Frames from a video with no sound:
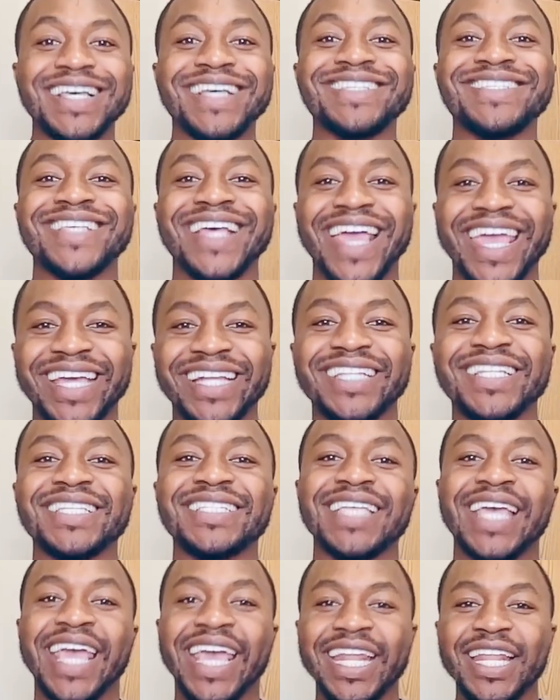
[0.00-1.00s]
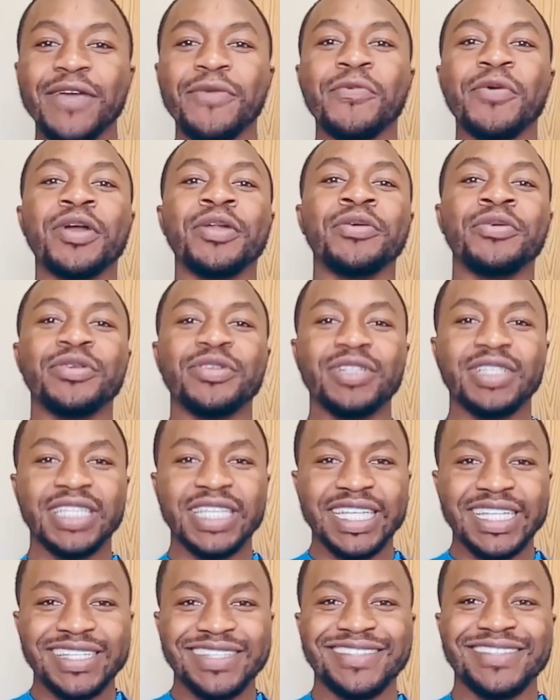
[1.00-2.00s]
as scientists, anyone who
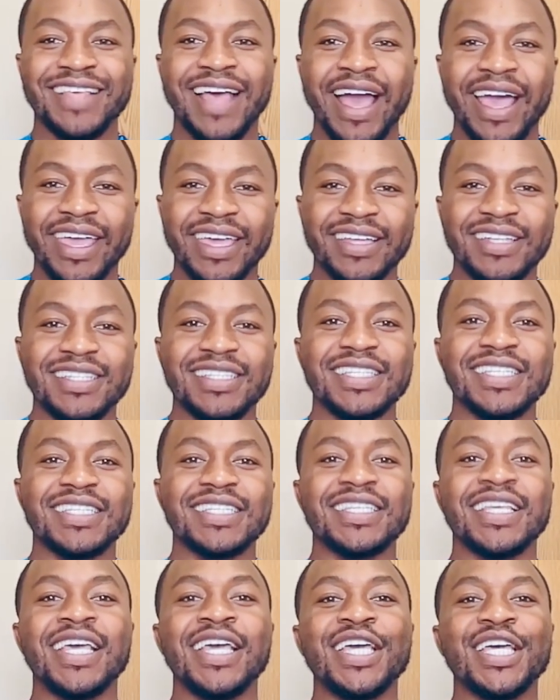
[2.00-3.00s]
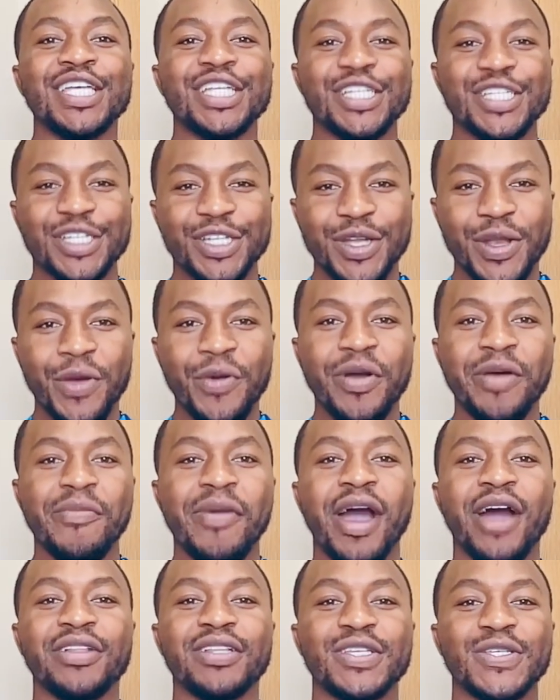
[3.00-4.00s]
did sciences should know
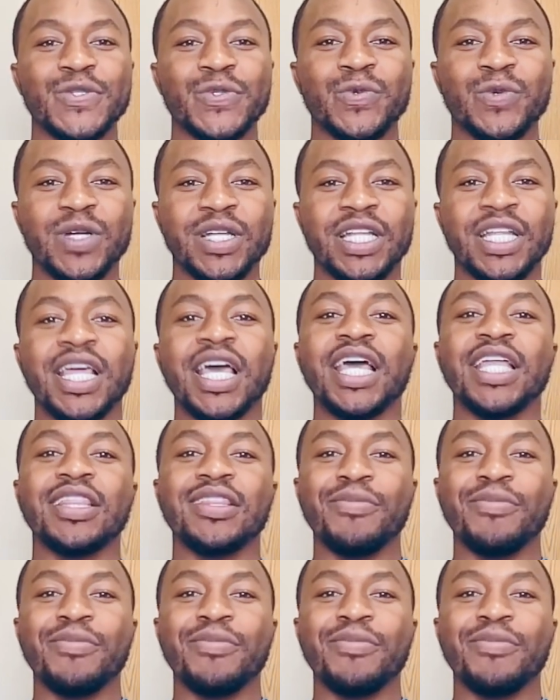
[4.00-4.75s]
about this one.